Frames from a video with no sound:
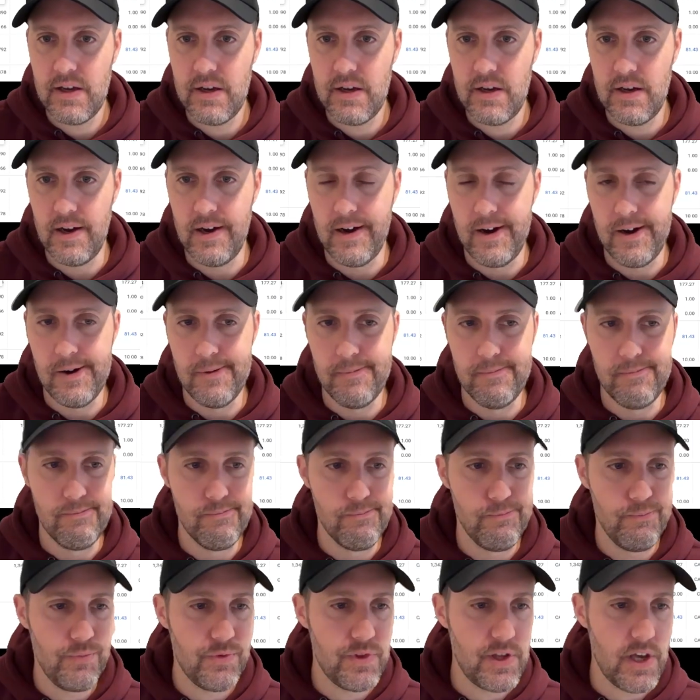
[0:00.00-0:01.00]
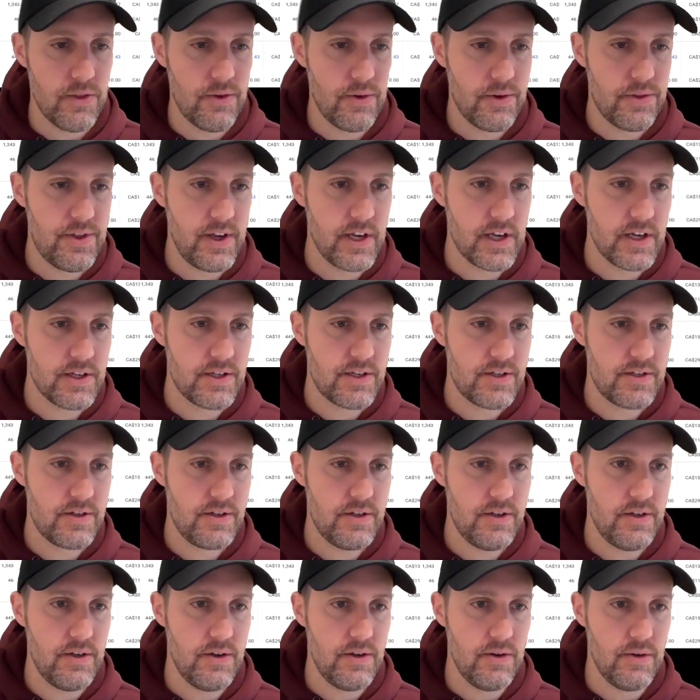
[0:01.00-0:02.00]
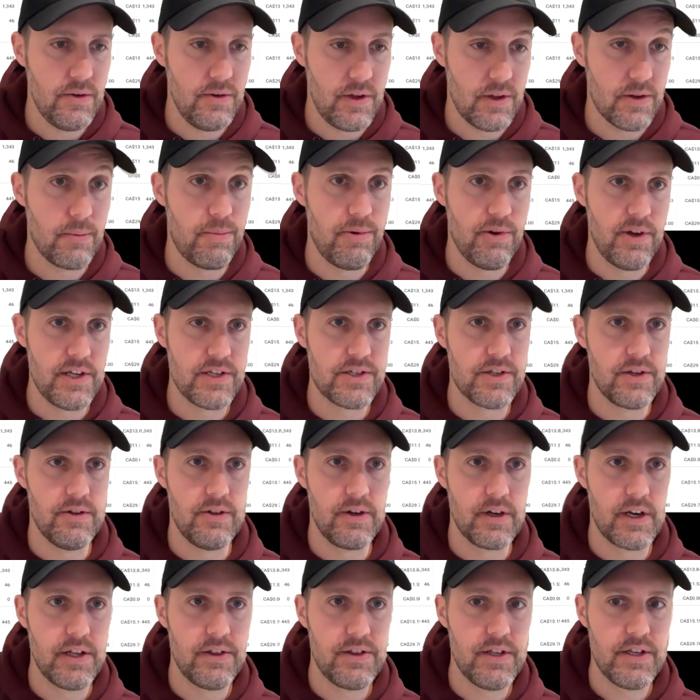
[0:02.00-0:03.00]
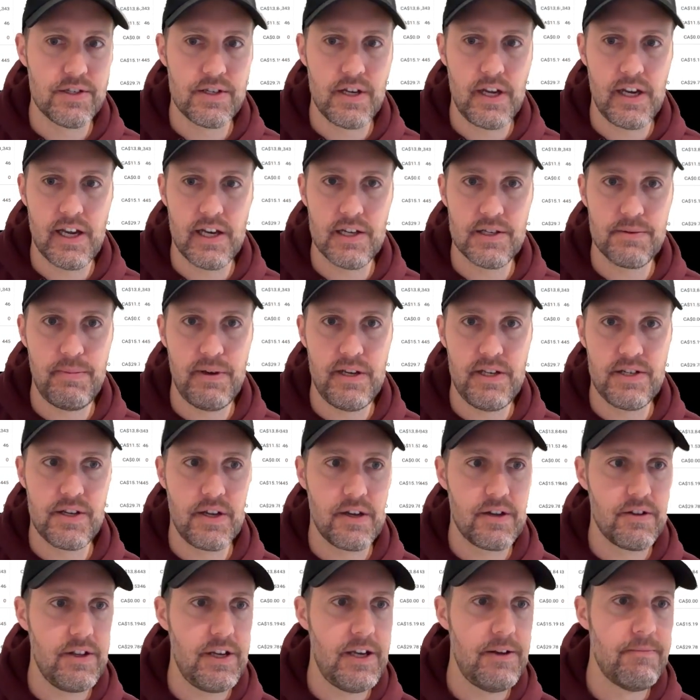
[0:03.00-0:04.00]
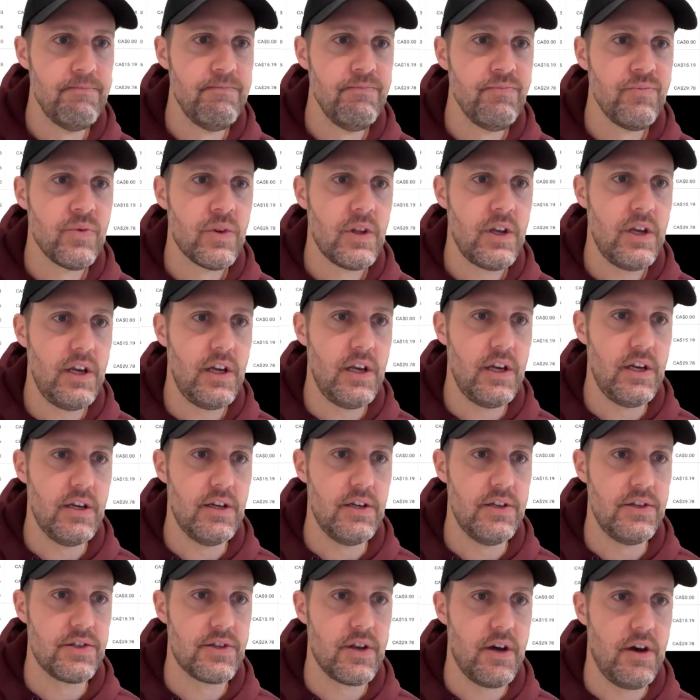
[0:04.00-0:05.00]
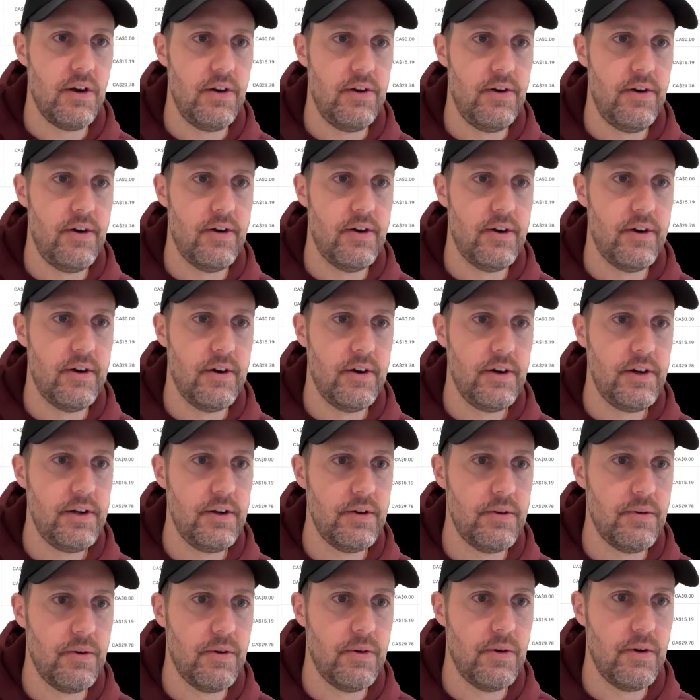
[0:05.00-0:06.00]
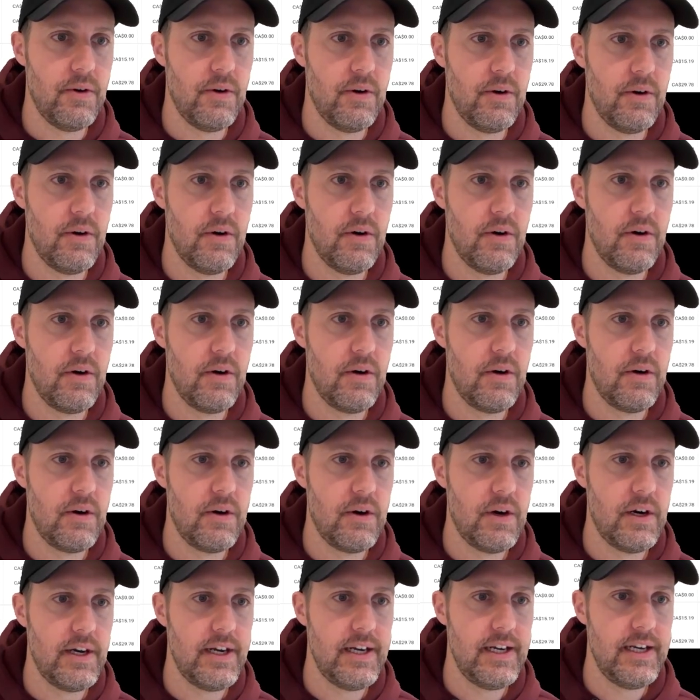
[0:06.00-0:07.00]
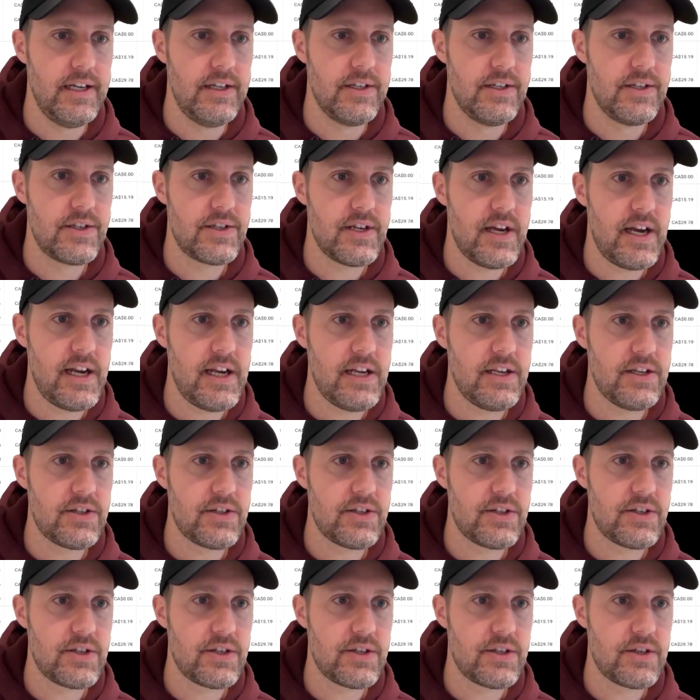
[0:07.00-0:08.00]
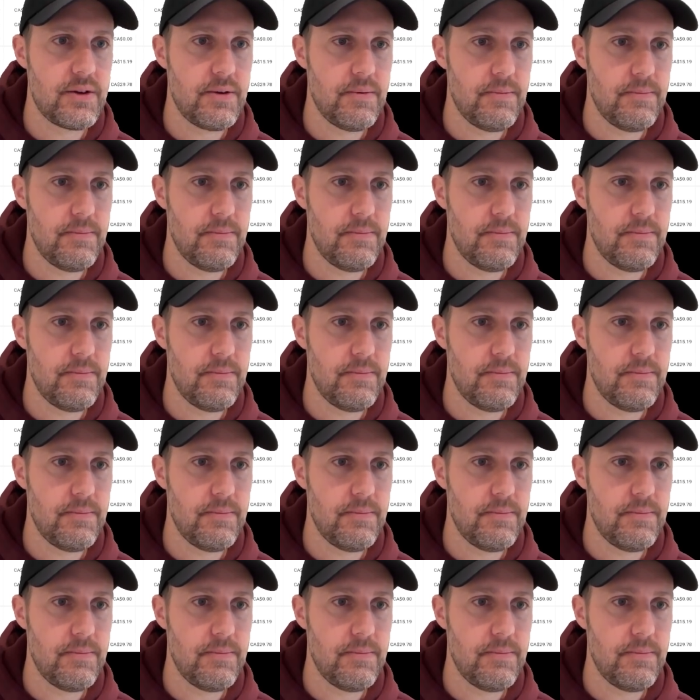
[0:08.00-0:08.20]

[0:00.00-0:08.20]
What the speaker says: The other place to look at this, I guess, basically, is under your insights